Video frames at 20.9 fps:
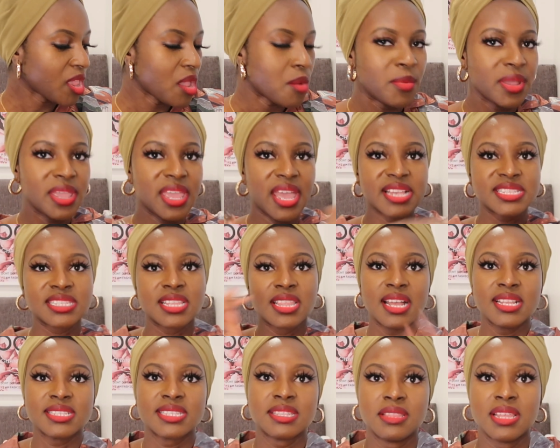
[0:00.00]
But yeah, so
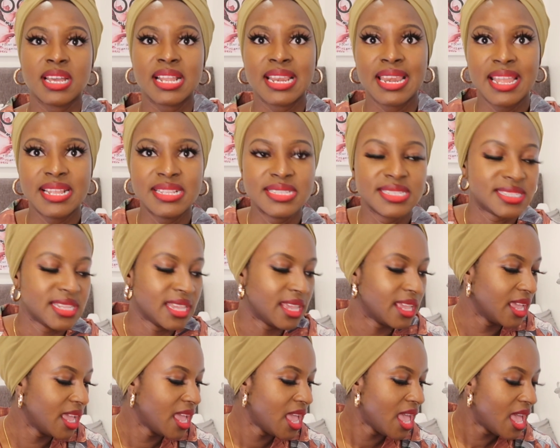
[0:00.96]
that's the
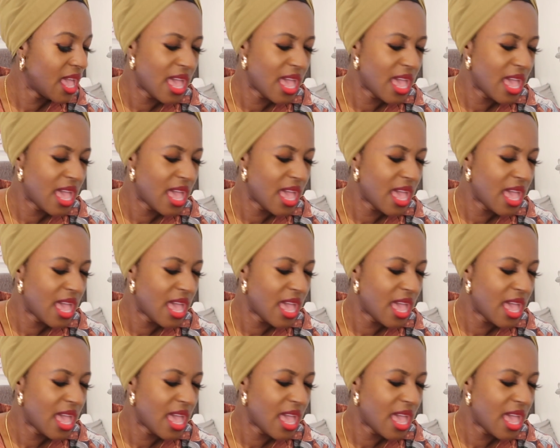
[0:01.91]
cleansing,